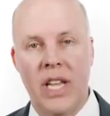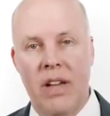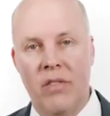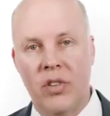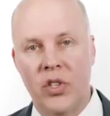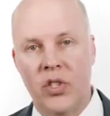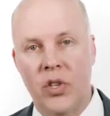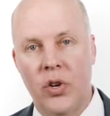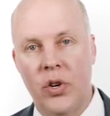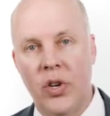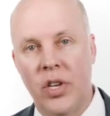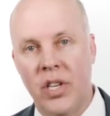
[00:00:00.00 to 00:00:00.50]
have
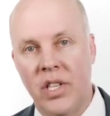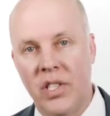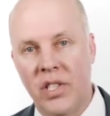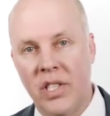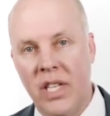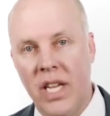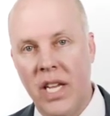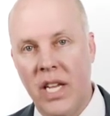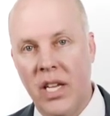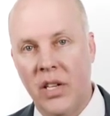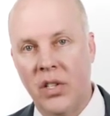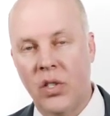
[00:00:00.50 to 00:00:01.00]
a certain
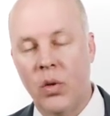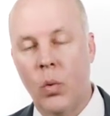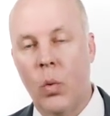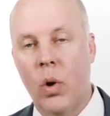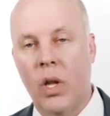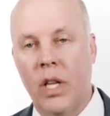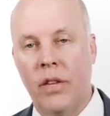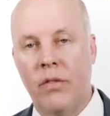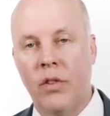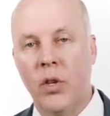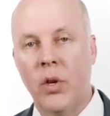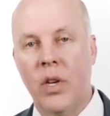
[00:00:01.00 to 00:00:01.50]
disease.
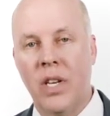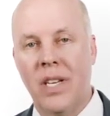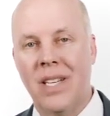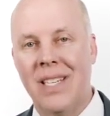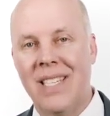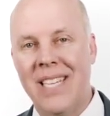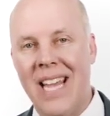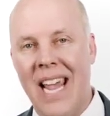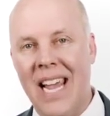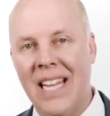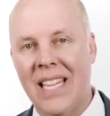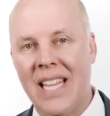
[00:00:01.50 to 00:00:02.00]
Well, if you can
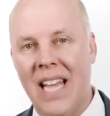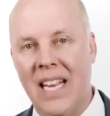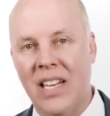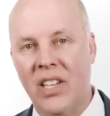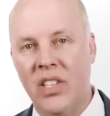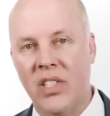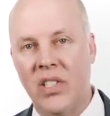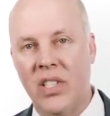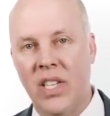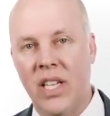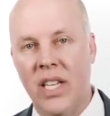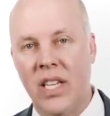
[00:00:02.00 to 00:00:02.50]
detect that
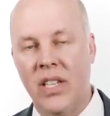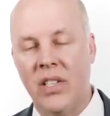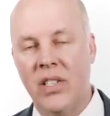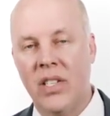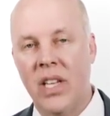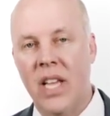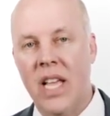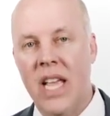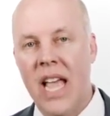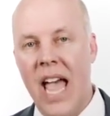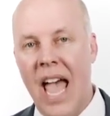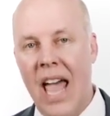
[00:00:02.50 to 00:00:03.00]

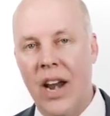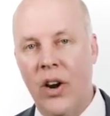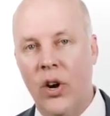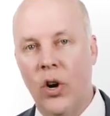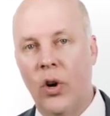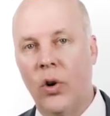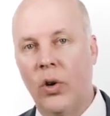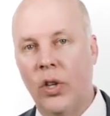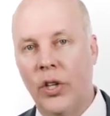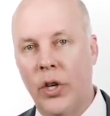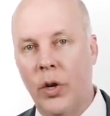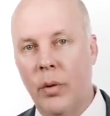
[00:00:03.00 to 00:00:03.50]
disease at an
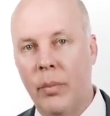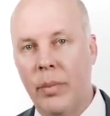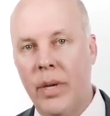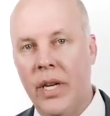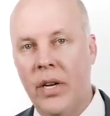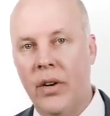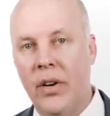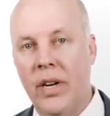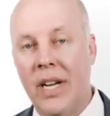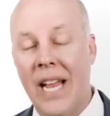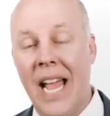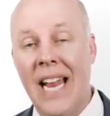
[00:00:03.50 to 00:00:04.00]
earlier
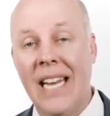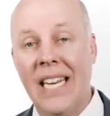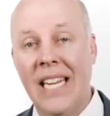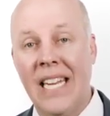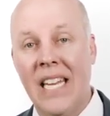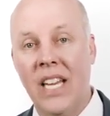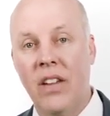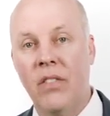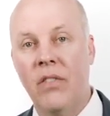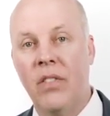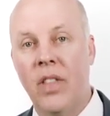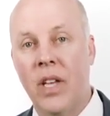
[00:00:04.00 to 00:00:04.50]
period and
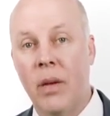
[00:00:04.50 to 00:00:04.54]
give